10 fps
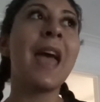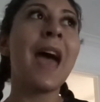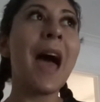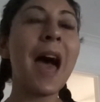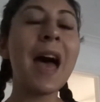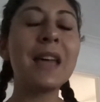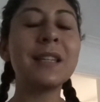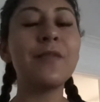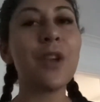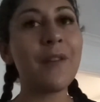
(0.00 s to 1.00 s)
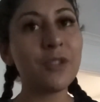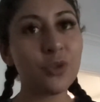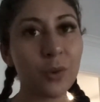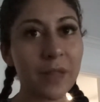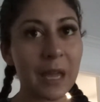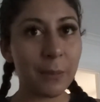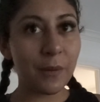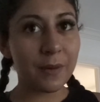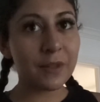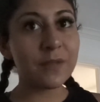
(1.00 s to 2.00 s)
And if you haven't joined the Amy
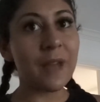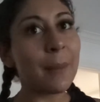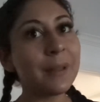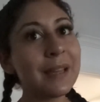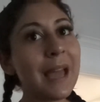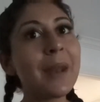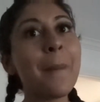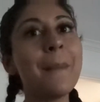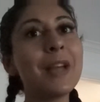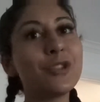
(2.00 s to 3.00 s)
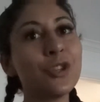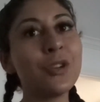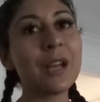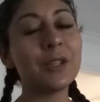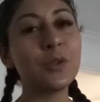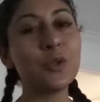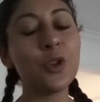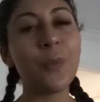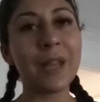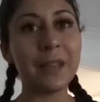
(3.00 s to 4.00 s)
Rivas family yet, make sure you guys do so
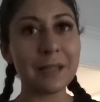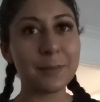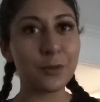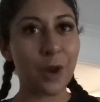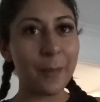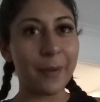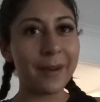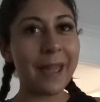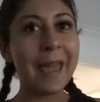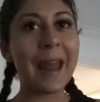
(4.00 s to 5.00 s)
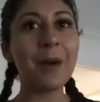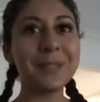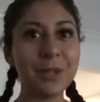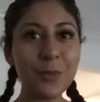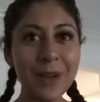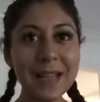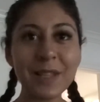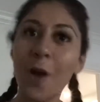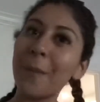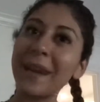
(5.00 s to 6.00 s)
by hitting that subscribe button, and I'll see you guys
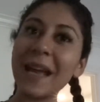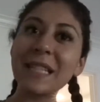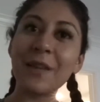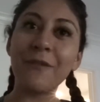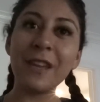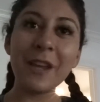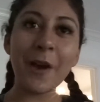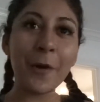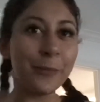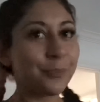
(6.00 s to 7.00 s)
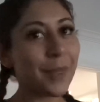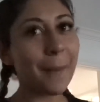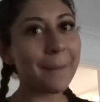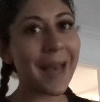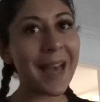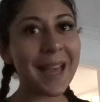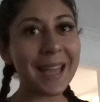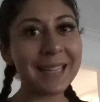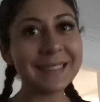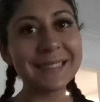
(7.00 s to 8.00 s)
on my next video. Bye.